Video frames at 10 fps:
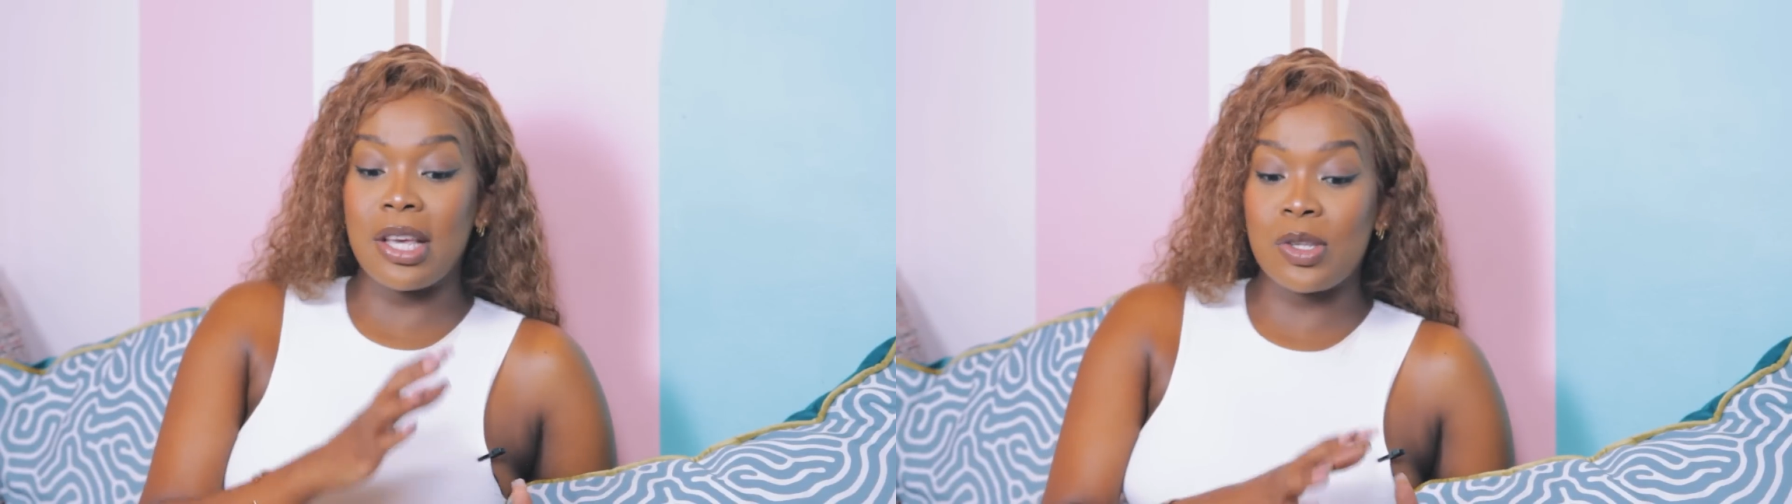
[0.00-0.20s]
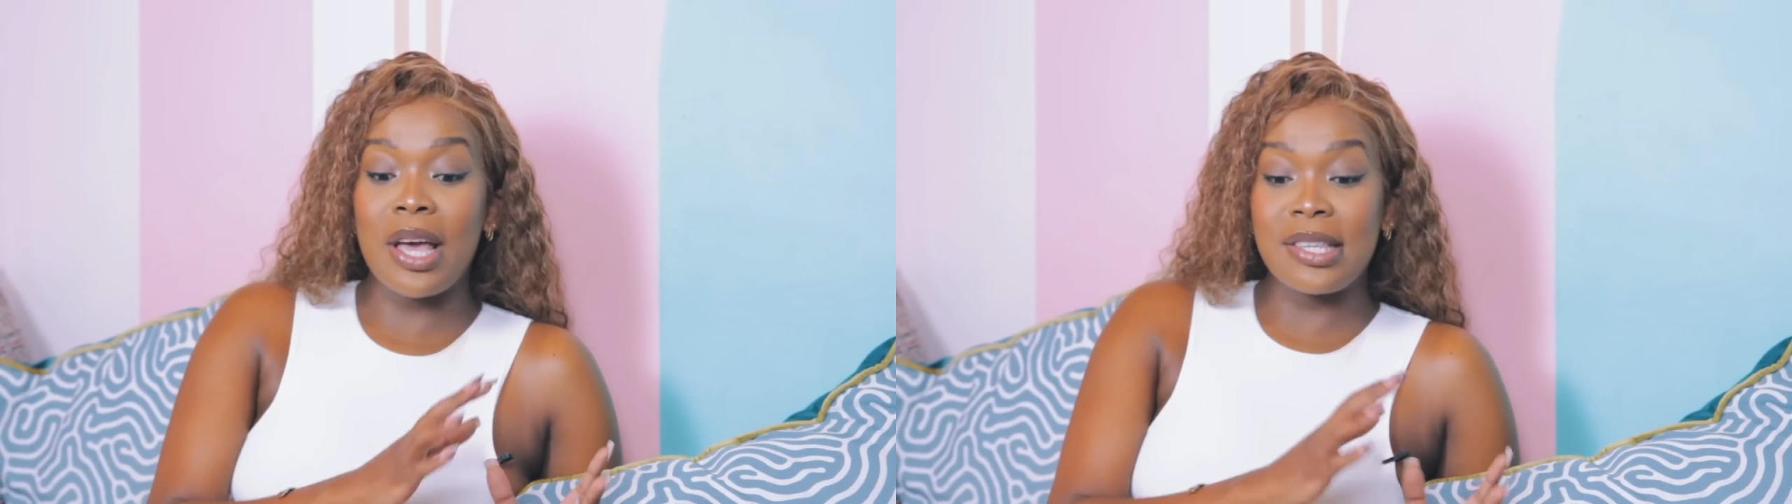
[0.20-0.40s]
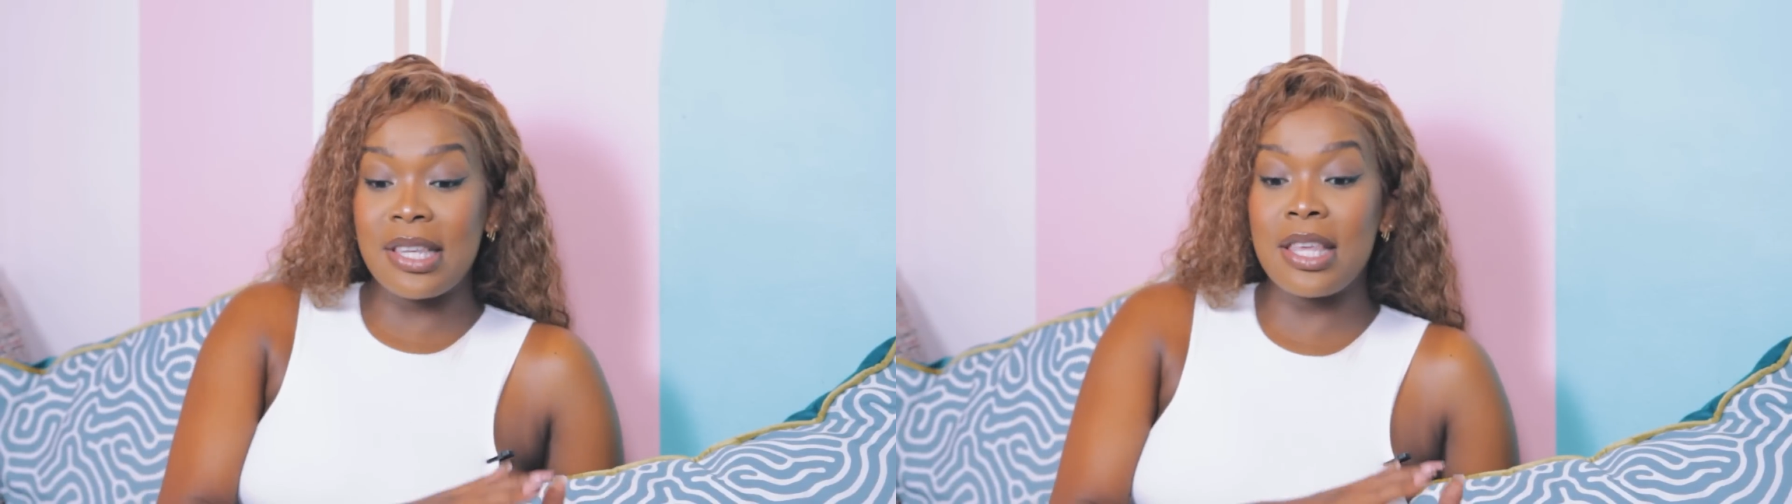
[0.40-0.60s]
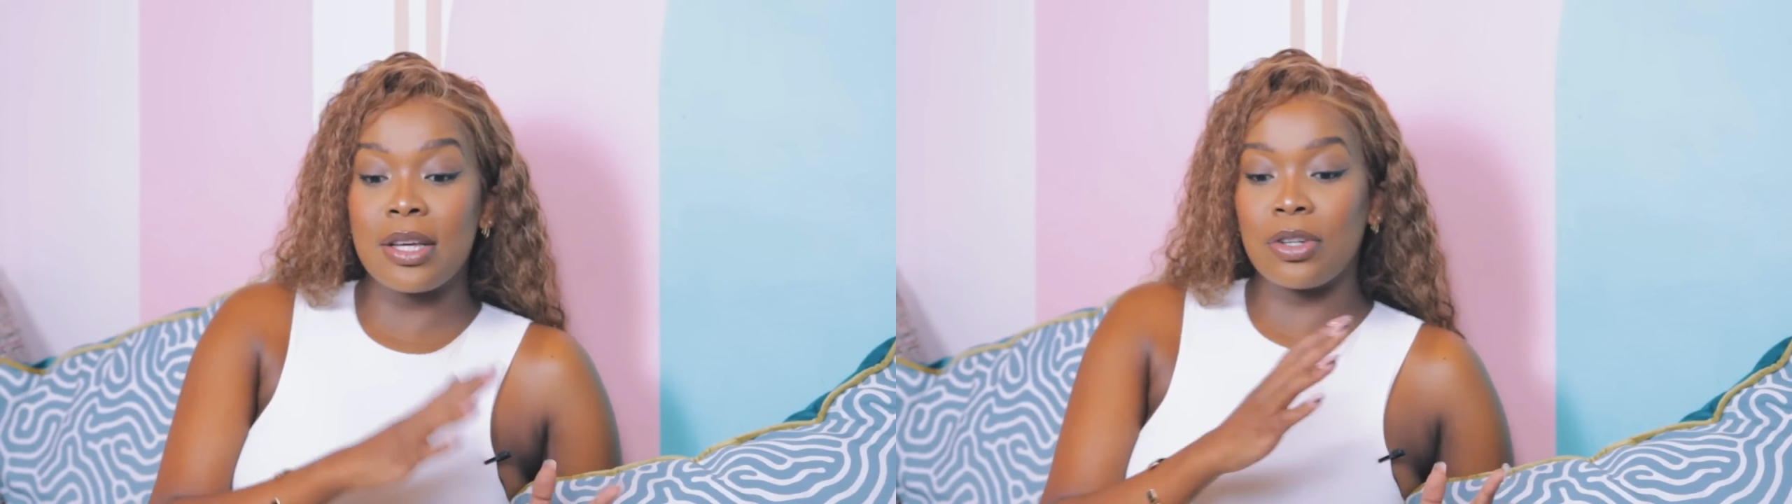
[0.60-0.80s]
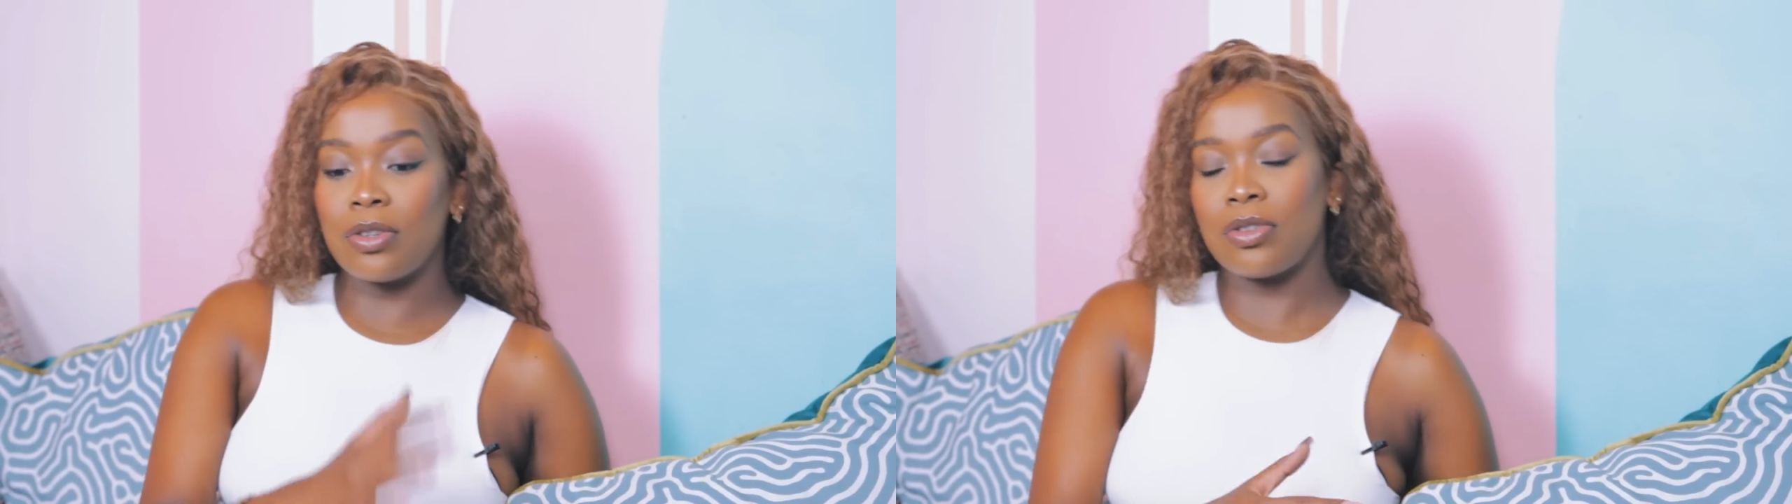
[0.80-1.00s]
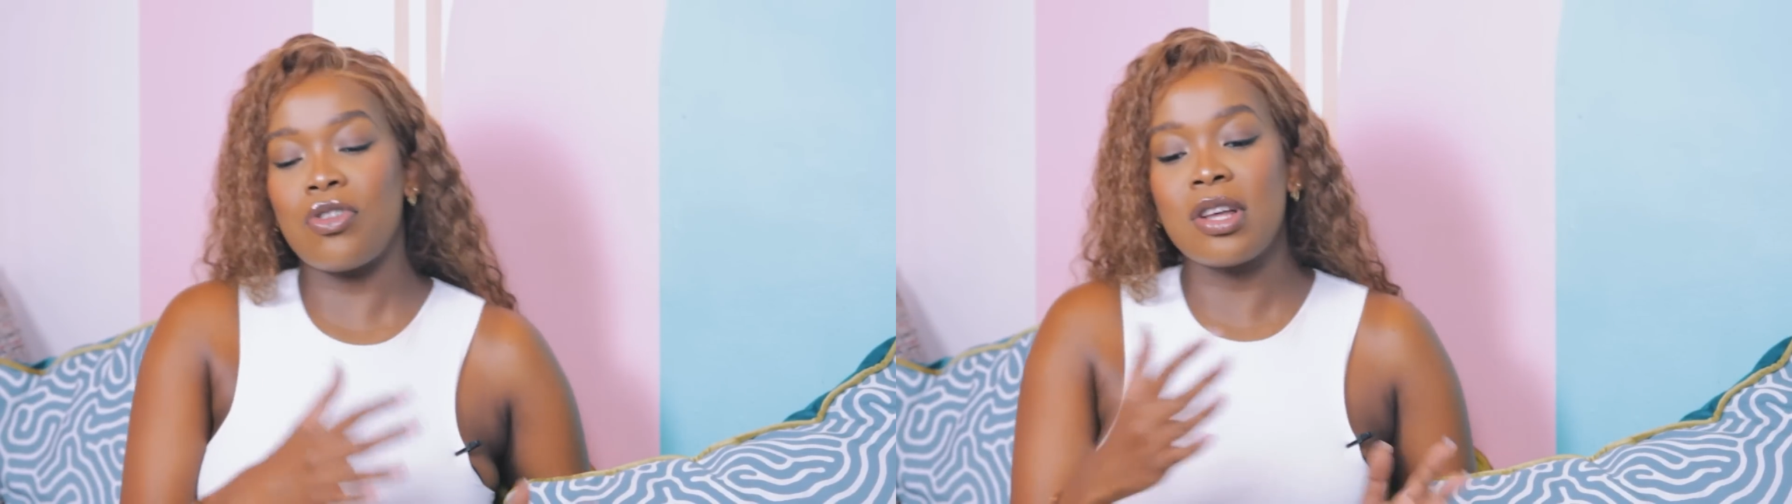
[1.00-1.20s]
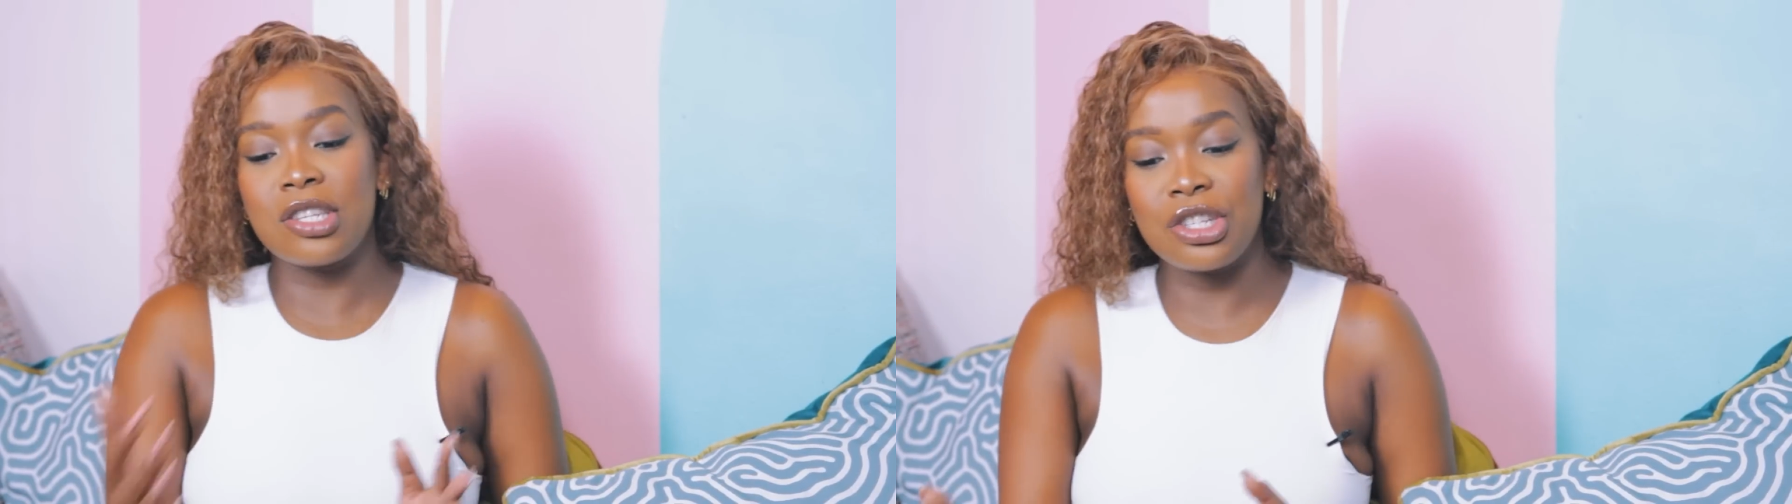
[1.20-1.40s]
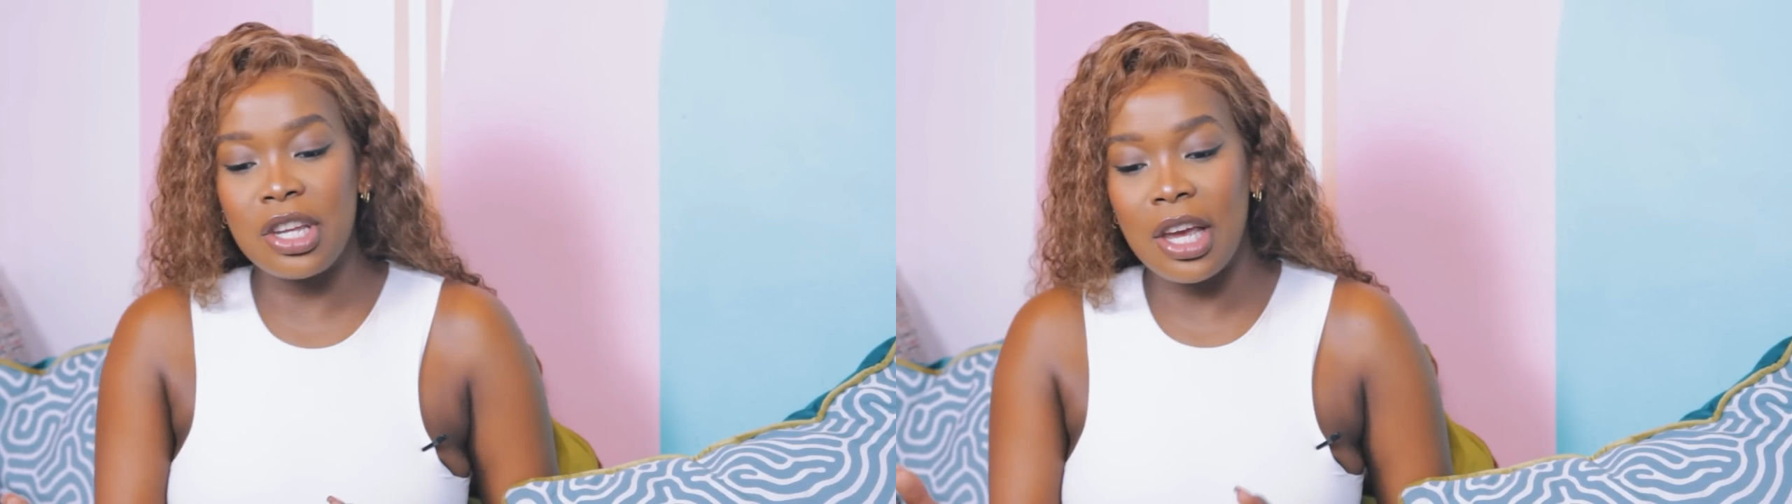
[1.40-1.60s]
so I see the
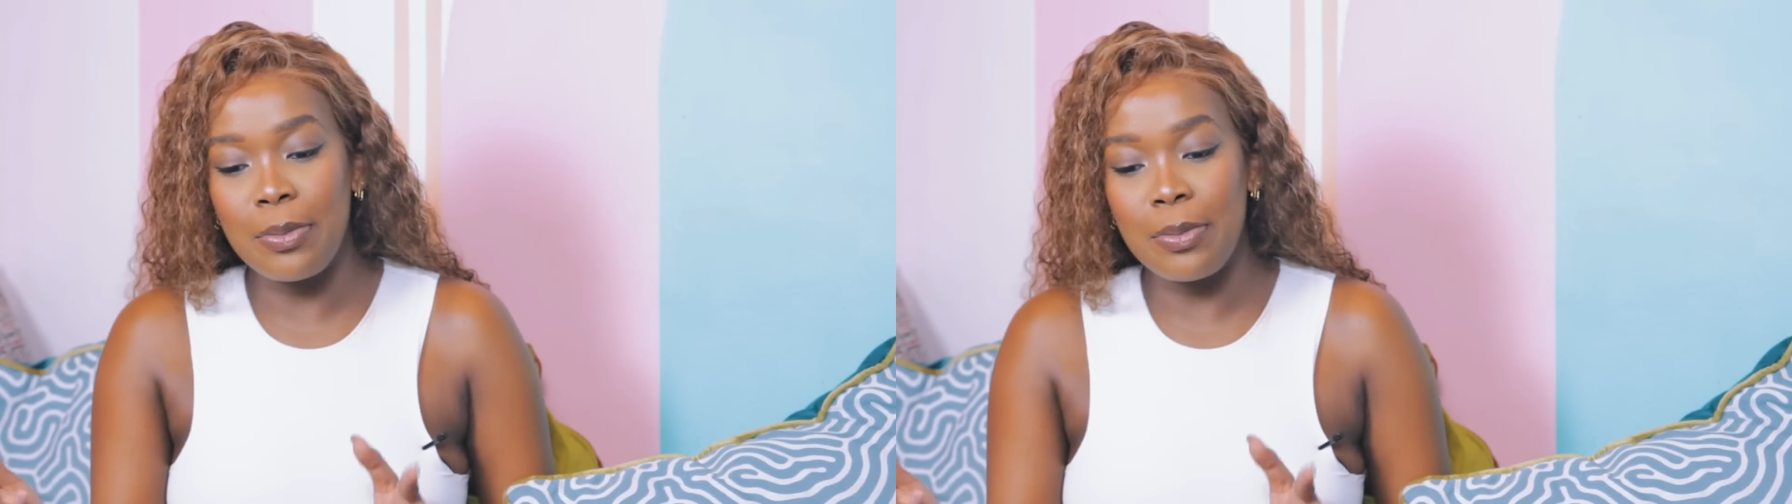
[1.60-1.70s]
transitioning